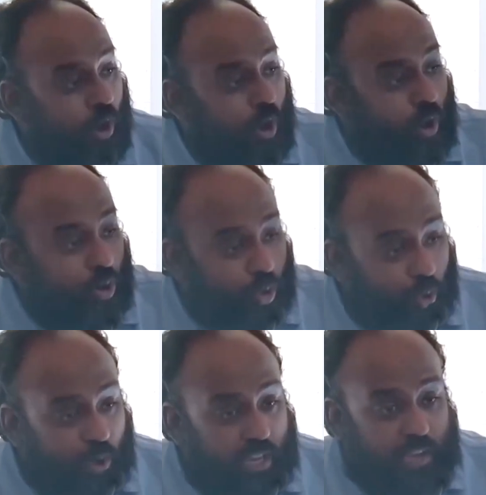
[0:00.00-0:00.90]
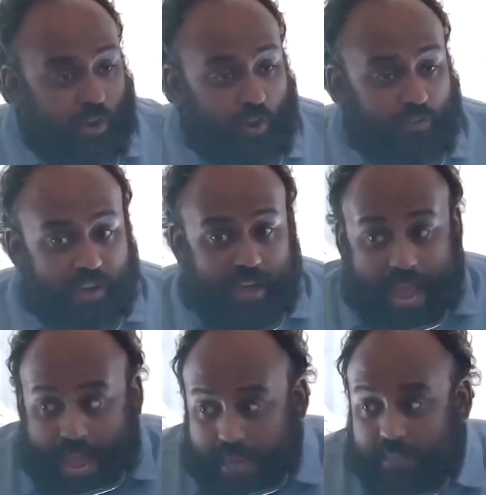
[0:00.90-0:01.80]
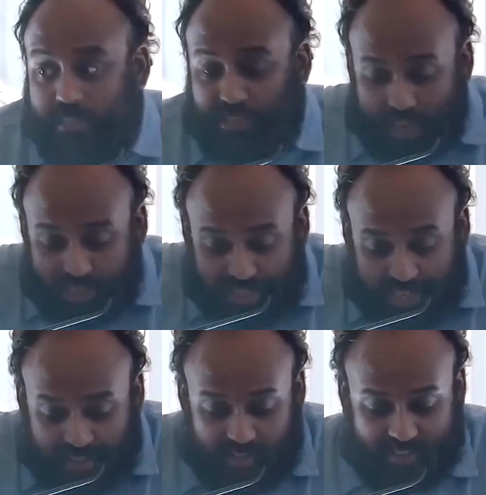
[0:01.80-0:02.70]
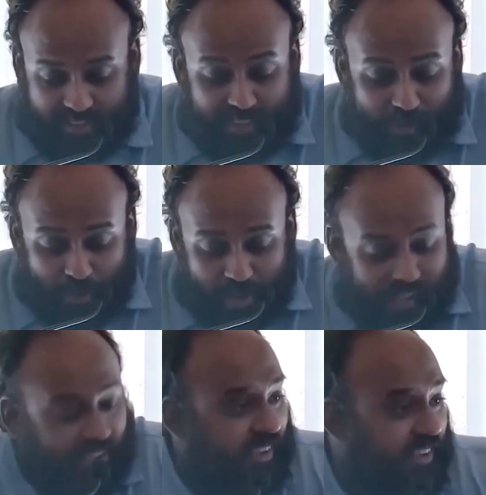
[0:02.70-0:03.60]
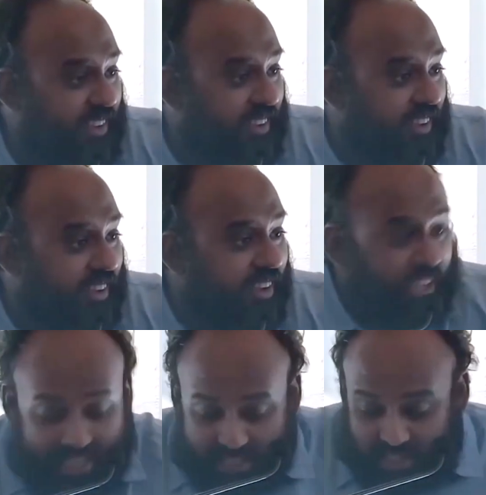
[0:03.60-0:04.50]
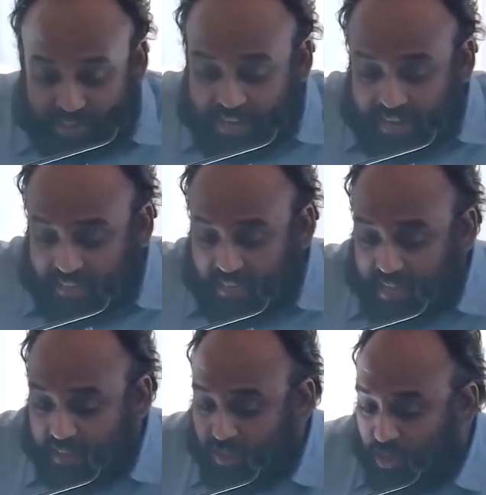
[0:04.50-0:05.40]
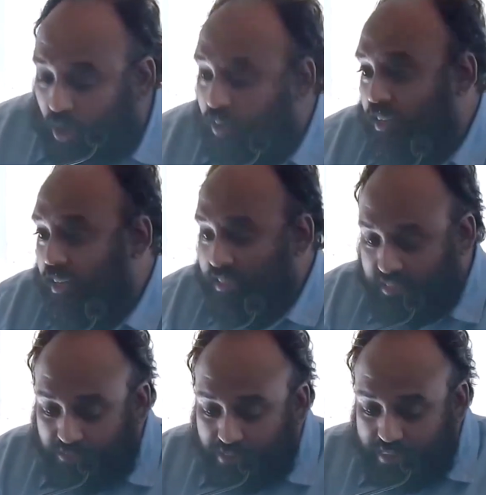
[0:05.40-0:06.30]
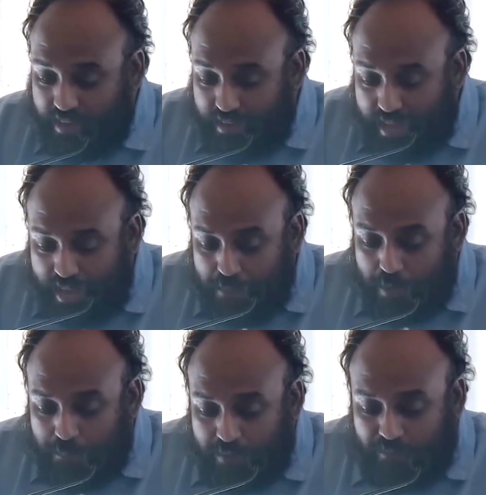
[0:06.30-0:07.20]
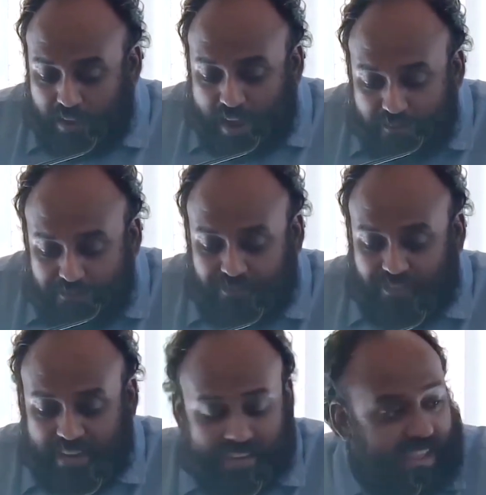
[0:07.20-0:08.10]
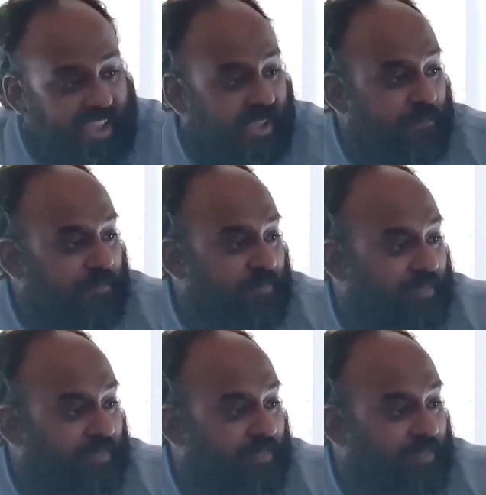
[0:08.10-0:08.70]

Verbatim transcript: ruling over and judging the world. He is greatly exalted. He's given the name above every name.